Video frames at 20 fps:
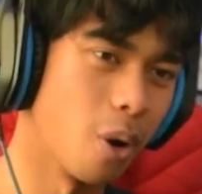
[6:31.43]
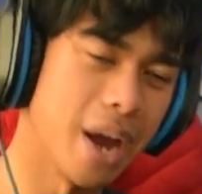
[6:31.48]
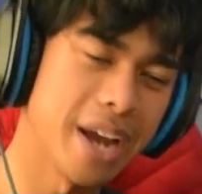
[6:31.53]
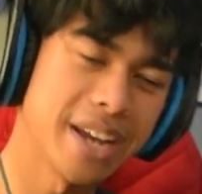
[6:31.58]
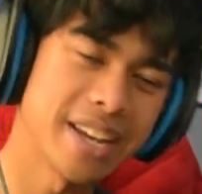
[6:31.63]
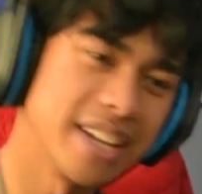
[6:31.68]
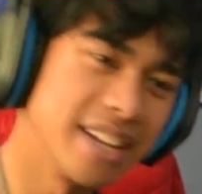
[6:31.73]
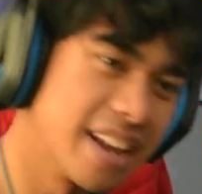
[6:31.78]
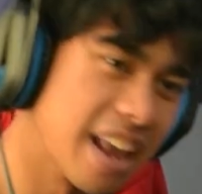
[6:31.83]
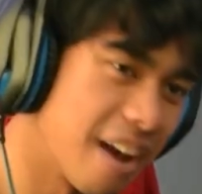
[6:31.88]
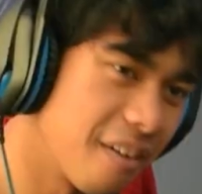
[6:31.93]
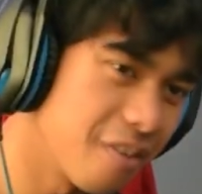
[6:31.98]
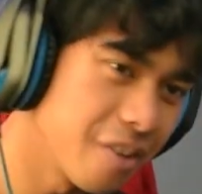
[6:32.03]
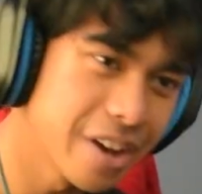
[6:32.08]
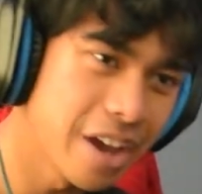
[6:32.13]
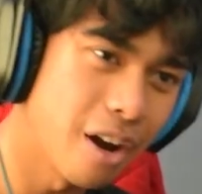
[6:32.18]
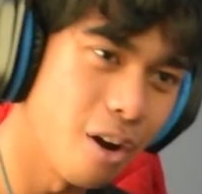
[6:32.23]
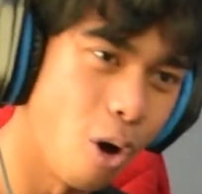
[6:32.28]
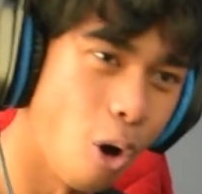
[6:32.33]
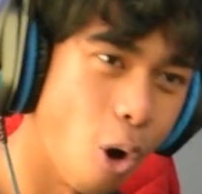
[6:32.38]
I can never
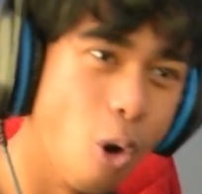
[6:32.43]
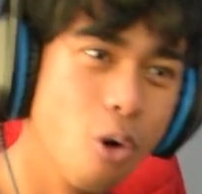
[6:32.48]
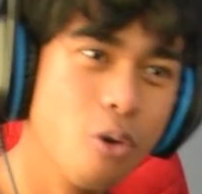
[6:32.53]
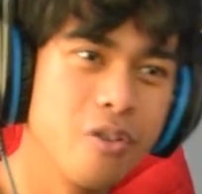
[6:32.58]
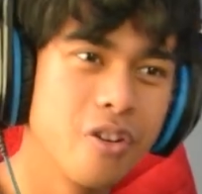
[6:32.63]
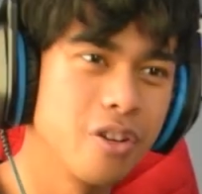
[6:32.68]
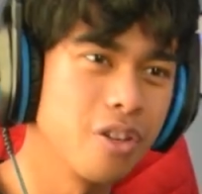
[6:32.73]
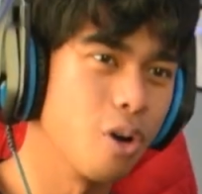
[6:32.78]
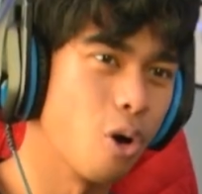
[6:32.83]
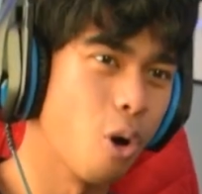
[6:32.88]
get over the